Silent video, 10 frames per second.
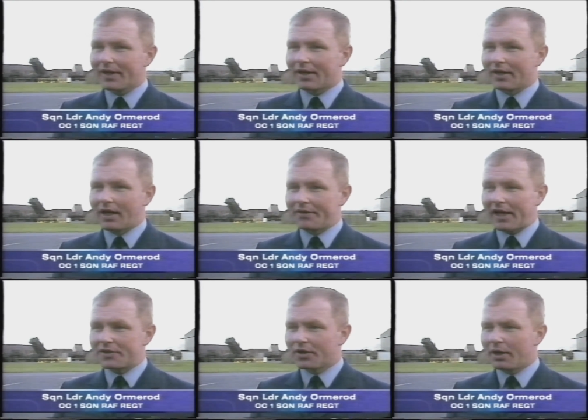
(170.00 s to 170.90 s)
Uh, at
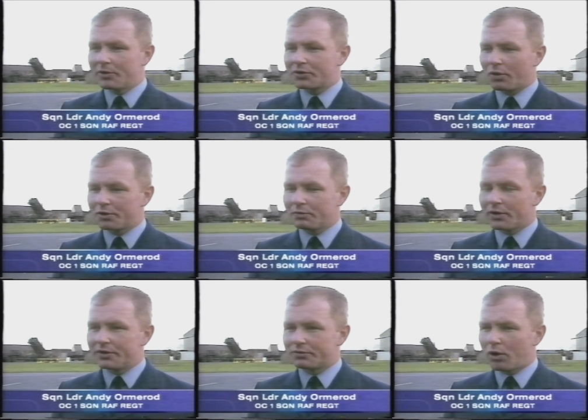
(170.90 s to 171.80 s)
that time, the squadron
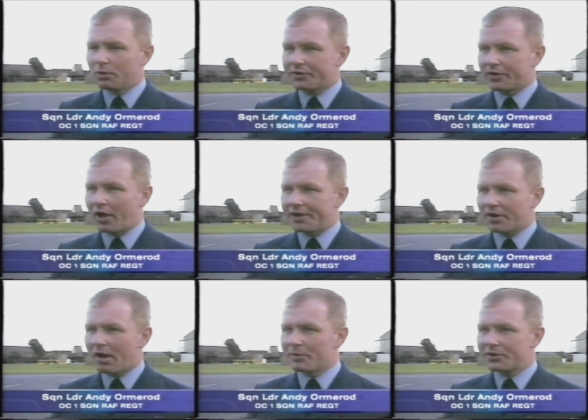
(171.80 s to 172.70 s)
was rolled as a
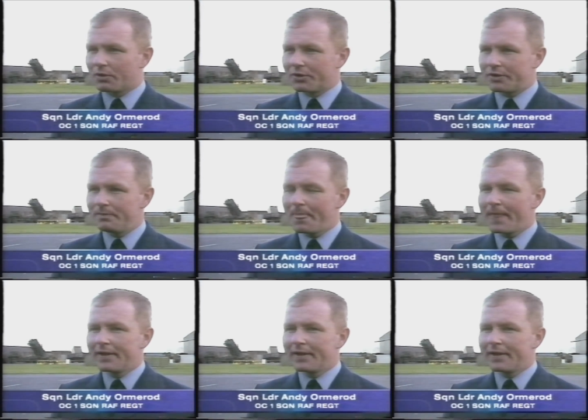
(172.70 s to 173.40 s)
light armoured squadron